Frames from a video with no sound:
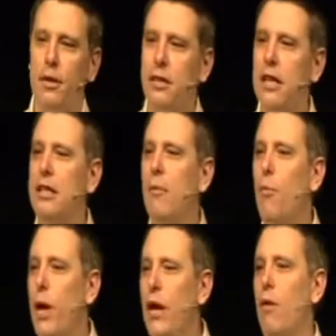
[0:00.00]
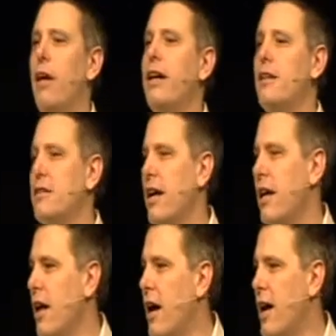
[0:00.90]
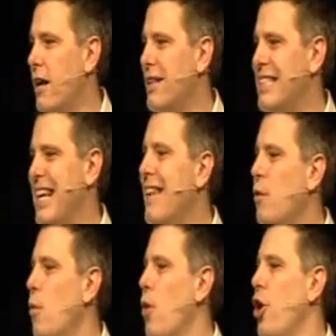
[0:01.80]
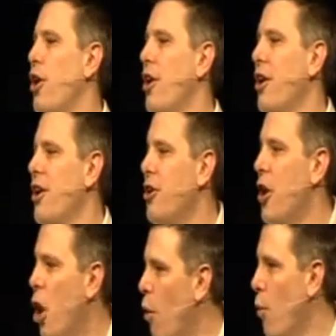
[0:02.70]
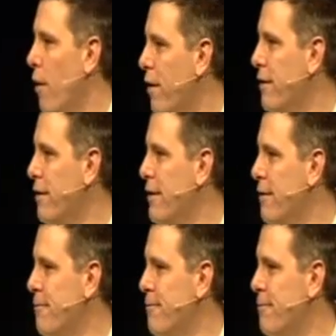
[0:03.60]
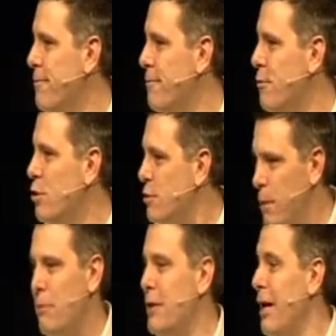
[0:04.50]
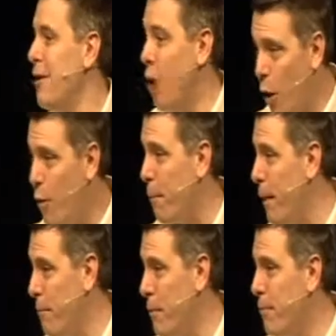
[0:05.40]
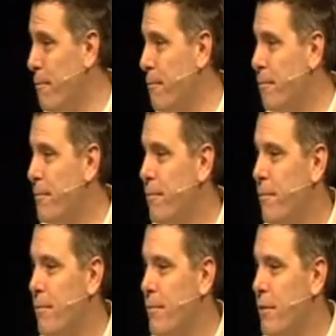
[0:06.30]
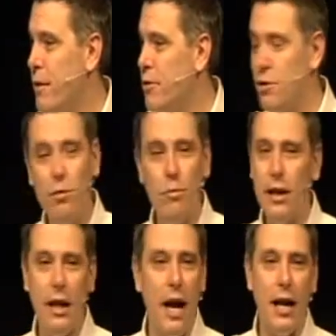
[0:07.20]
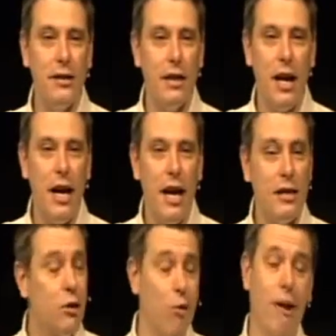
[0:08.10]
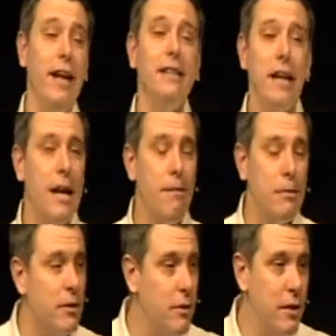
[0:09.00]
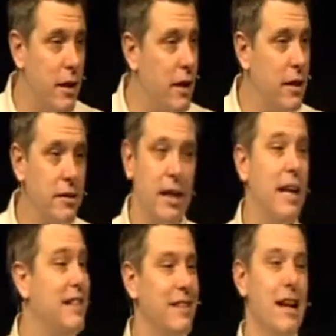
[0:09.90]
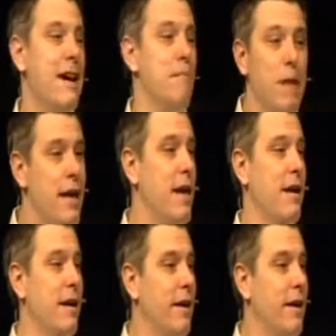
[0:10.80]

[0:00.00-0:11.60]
able to say something we don't like to say a lot, to say the word no. Just be able to say no to people. Because you realize, as great as that opportunity is, it's not me.